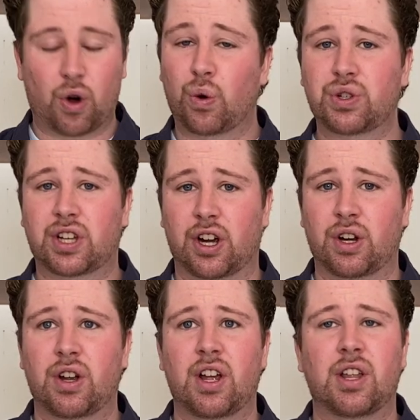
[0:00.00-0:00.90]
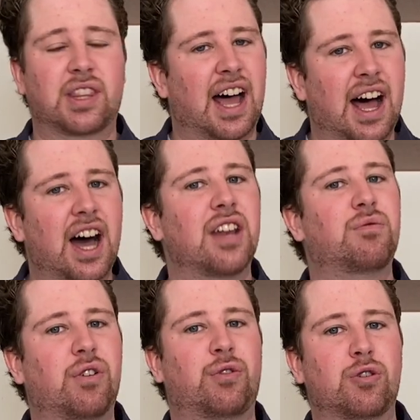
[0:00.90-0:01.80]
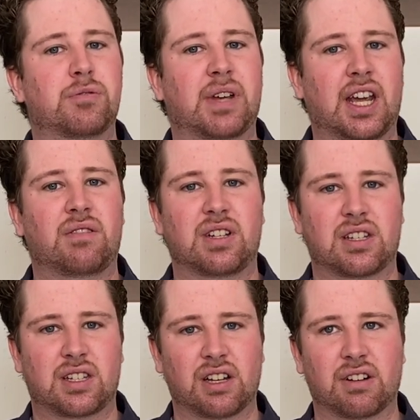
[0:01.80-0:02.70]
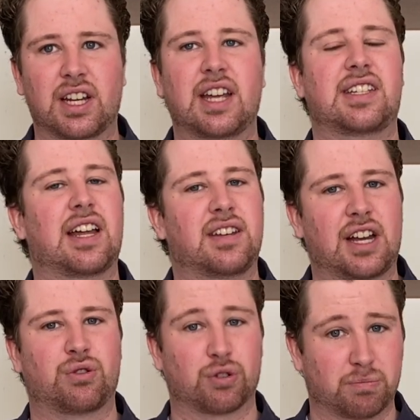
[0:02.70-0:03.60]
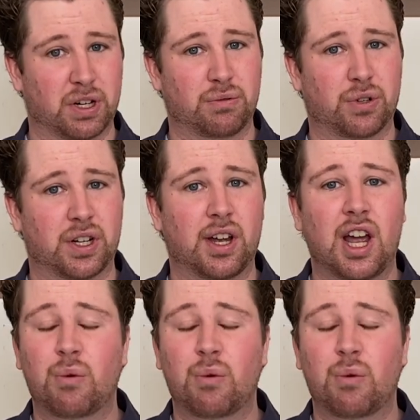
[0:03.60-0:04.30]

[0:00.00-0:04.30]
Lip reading: Also, the heart of what forms McHenry Distillery is our natural spring water.